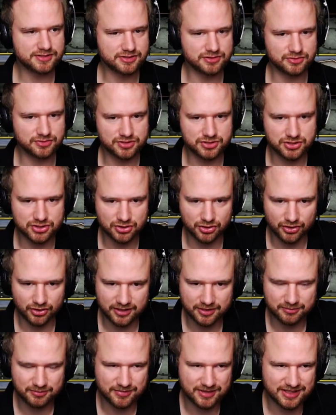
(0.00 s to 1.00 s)
to
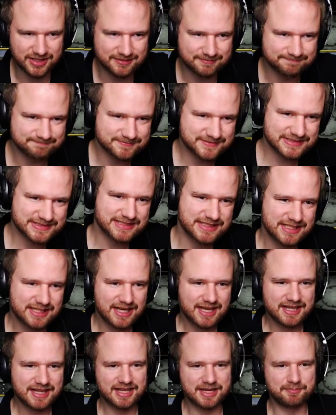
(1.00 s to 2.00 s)
join me.
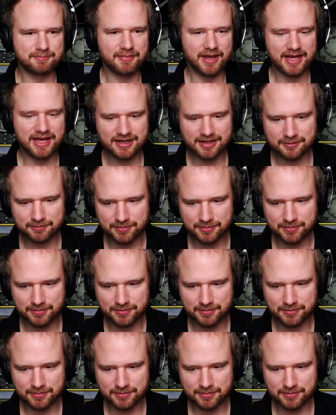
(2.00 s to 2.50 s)
That may not